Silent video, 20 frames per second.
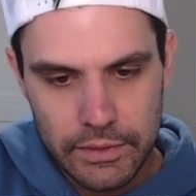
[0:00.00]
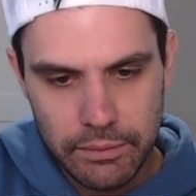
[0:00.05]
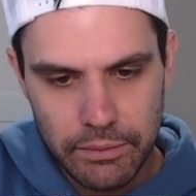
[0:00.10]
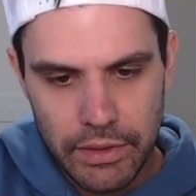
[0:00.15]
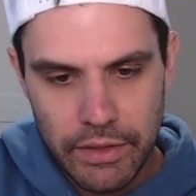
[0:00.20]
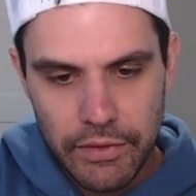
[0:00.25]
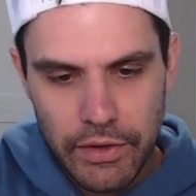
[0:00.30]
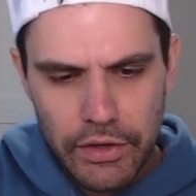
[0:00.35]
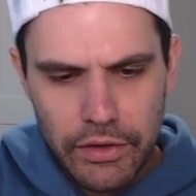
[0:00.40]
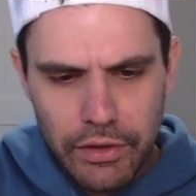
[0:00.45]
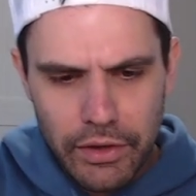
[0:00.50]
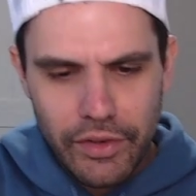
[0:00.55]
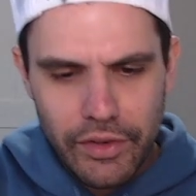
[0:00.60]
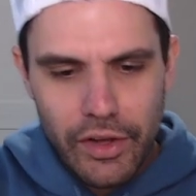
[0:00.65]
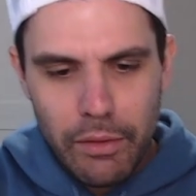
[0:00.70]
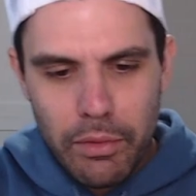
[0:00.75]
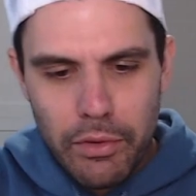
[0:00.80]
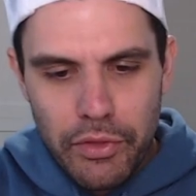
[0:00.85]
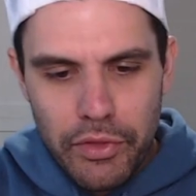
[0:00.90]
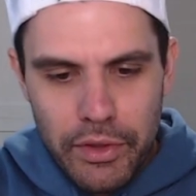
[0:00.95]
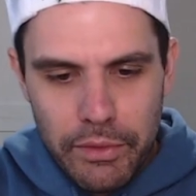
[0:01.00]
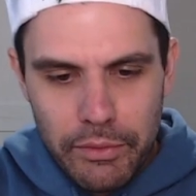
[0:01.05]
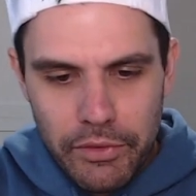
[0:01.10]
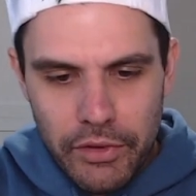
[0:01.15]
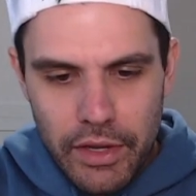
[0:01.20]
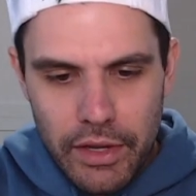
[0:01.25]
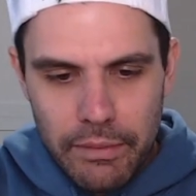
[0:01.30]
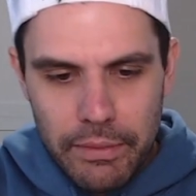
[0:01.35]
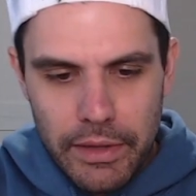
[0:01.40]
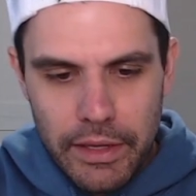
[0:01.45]
But if I do a double thumbs
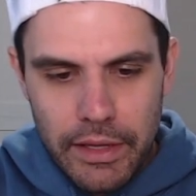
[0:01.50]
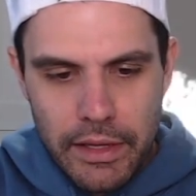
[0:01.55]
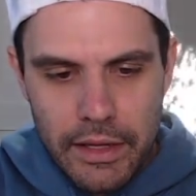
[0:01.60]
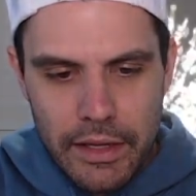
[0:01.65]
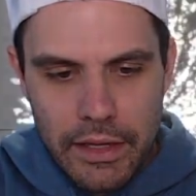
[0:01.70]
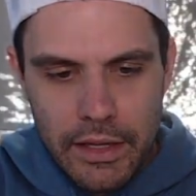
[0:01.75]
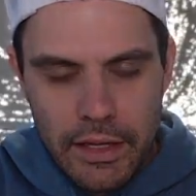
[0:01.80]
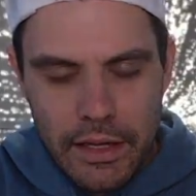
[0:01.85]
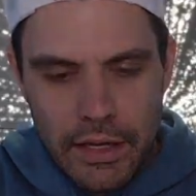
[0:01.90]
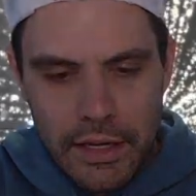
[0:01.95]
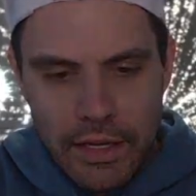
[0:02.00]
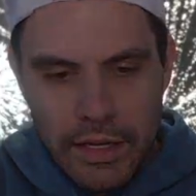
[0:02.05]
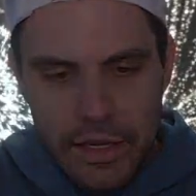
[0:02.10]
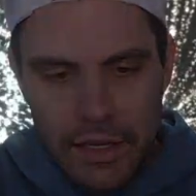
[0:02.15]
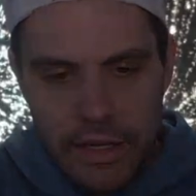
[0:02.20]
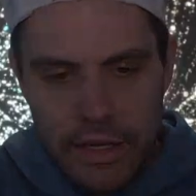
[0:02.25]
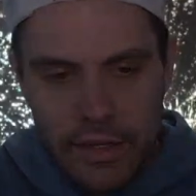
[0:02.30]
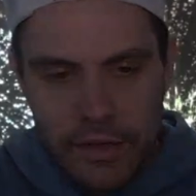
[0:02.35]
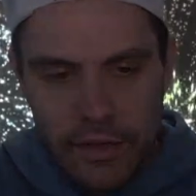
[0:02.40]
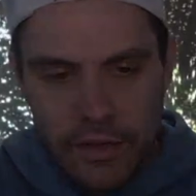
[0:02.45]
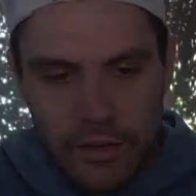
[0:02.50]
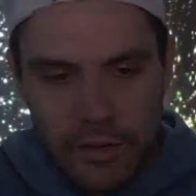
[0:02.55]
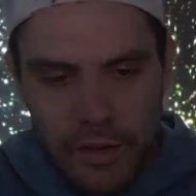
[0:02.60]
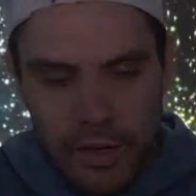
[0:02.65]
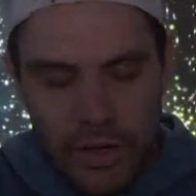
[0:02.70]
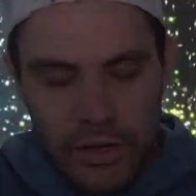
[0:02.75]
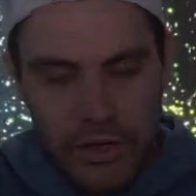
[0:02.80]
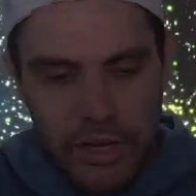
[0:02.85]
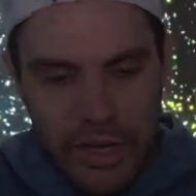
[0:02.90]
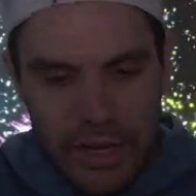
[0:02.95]
up,
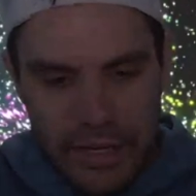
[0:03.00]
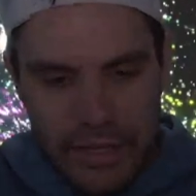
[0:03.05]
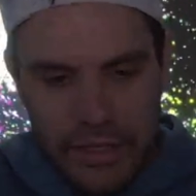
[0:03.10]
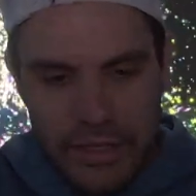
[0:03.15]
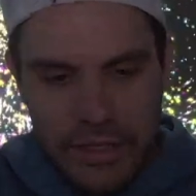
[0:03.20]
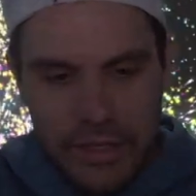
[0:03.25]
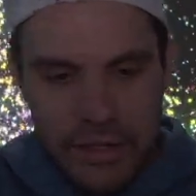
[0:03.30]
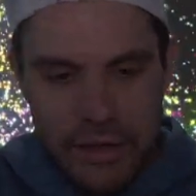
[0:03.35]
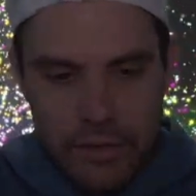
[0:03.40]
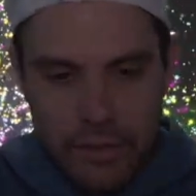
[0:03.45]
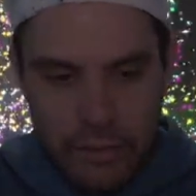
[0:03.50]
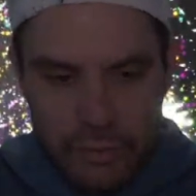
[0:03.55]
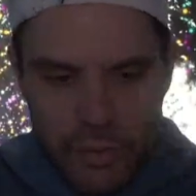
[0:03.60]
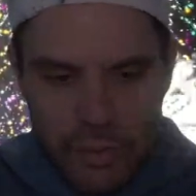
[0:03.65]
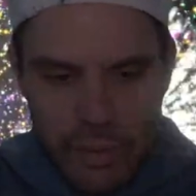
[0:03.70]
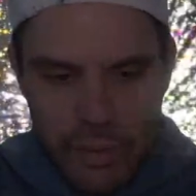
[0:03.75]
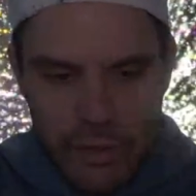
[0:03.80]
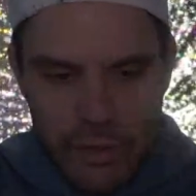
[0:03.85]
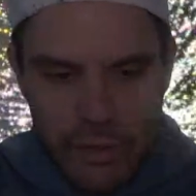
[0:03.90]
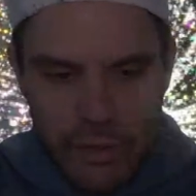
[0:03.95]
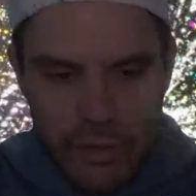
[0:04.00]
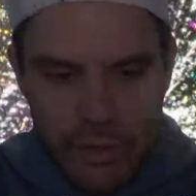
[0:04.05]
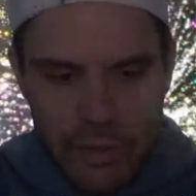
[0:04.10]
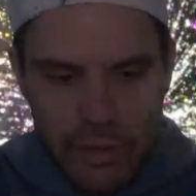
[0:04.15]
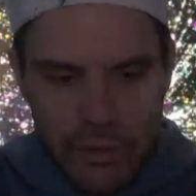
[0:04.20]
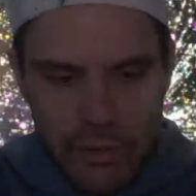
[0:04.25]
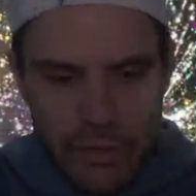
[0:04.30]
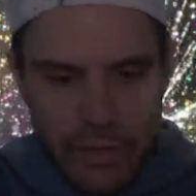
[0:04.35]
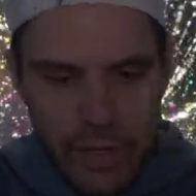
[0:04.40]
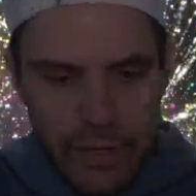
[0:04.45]
okay. What about a double
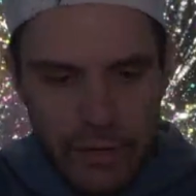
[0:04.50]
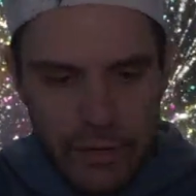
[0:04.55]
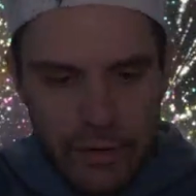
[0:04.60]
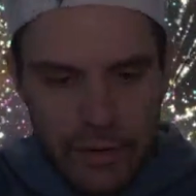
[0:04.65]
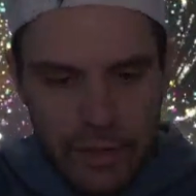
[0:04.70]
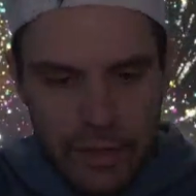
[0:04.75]
thumbs down?